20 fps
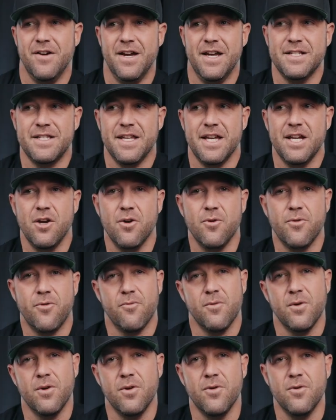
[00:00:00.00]
as I go
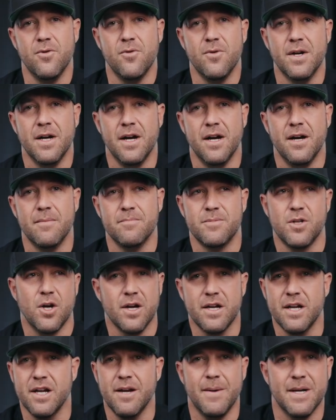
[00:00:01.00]
through
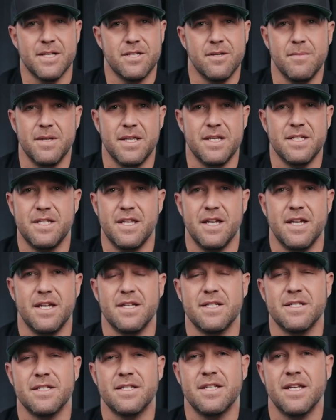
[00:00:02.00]
talking about some of these
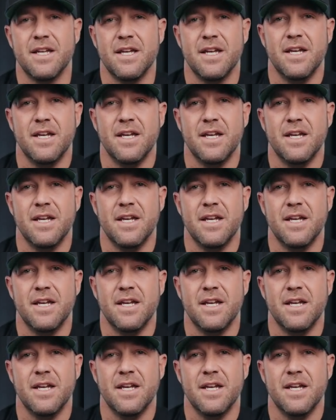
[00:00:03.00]
things,